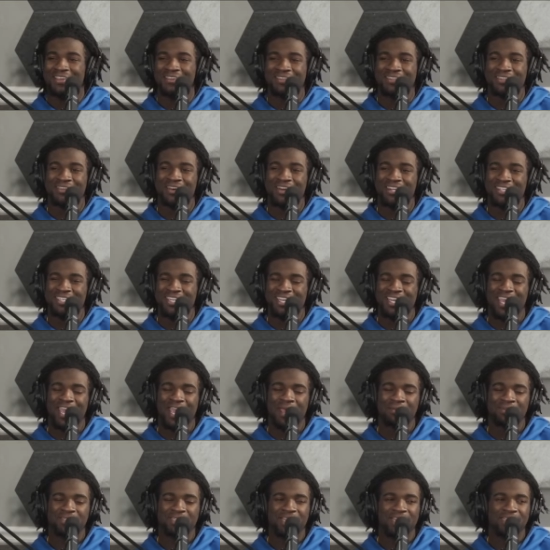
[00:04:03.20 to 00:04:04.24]
watching
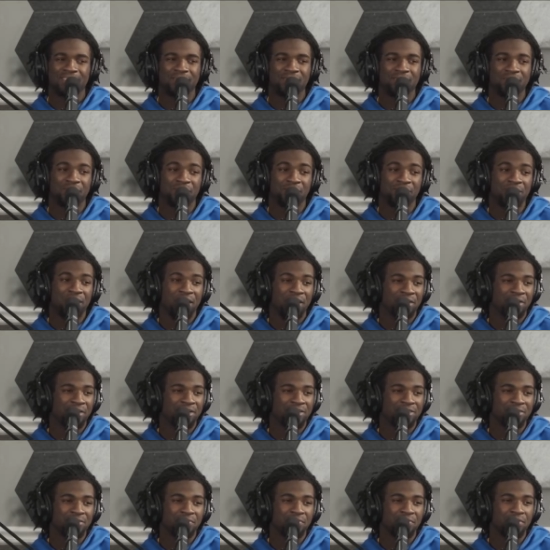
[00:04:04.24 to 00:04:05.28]
Cam Chancellor used to fly across
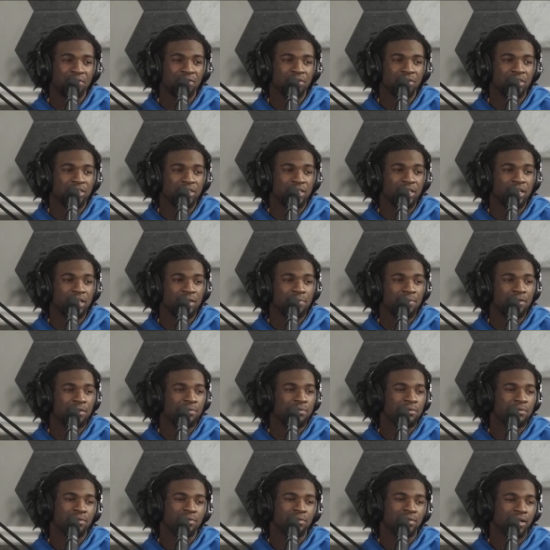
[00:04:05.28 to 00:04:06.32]
the field and just hit
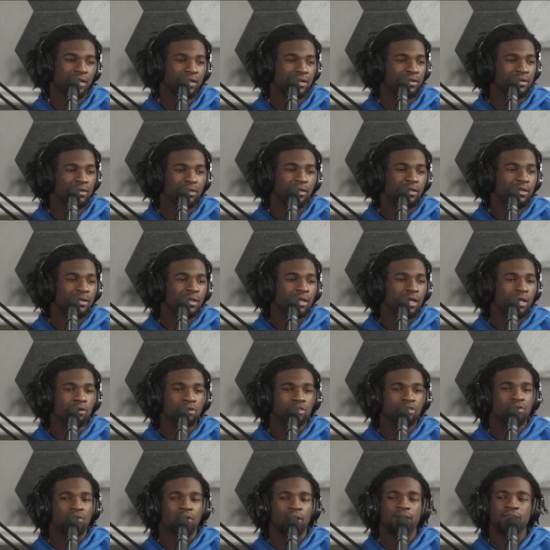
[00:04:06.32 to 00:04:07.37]
people, like it was
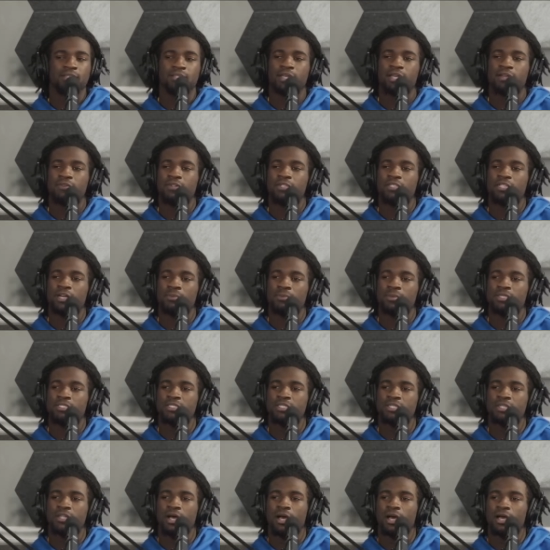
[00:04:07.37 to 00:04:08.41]
crazy. Every time I
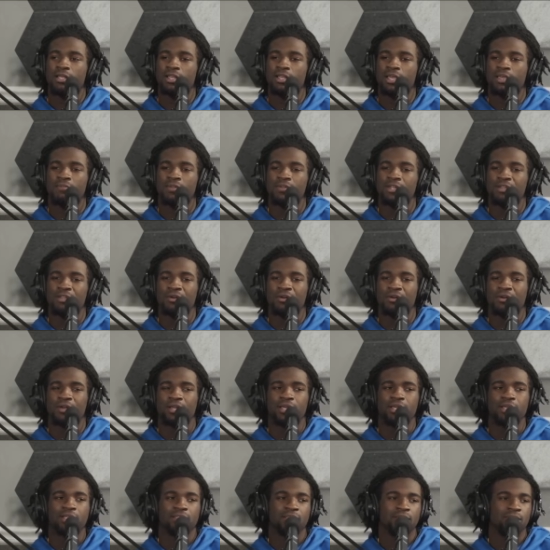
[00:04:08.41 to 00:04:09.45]
seen a highlight video of
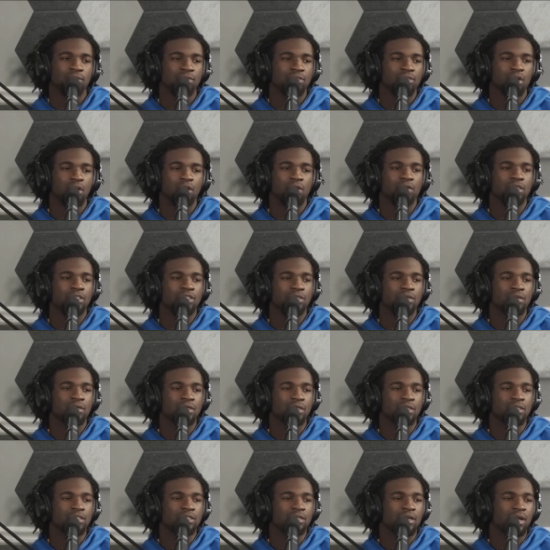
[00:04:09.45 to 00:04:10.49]
hits, he was always on
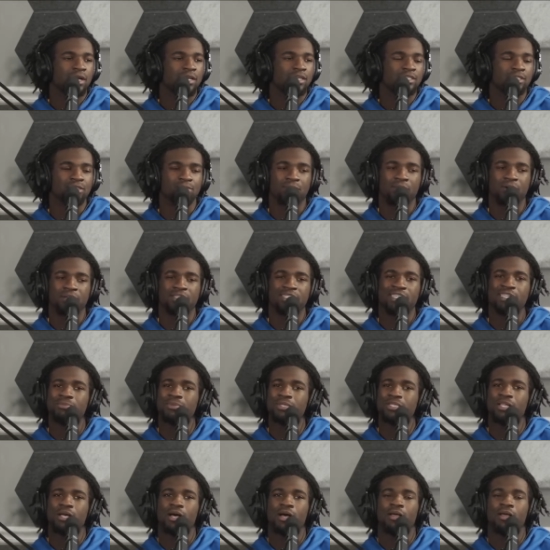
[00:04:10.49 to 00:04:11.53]
it. So I used to watch him a
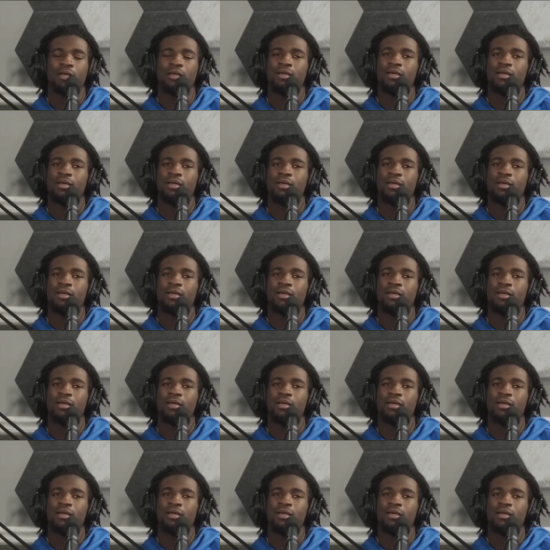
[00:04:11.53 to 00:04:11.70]
lot.